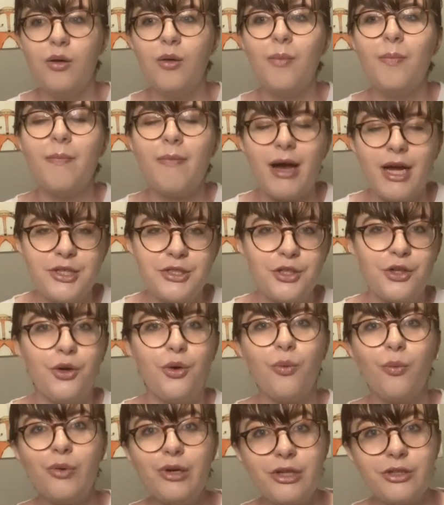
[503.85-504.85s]

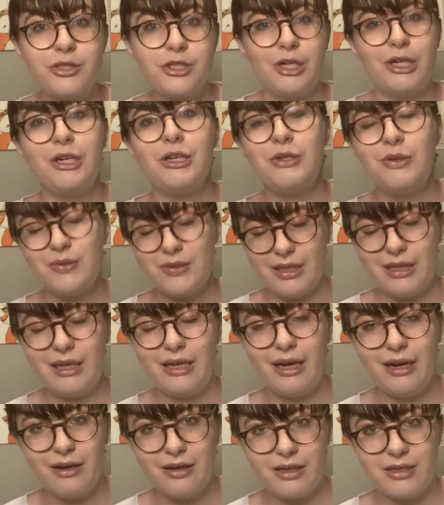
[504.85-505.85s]
magical wheelchair using
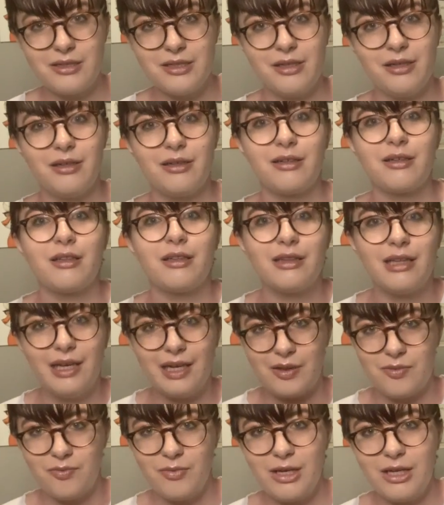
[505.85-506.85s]
character
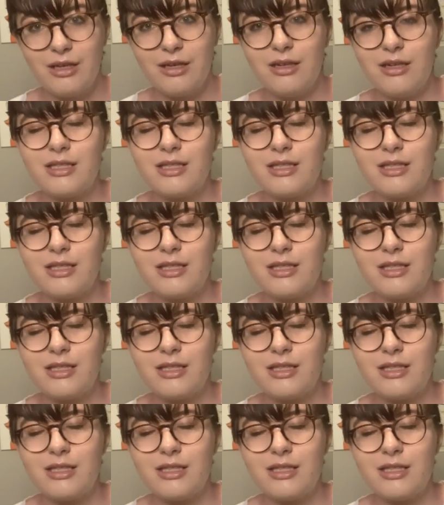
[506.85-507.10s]
like me,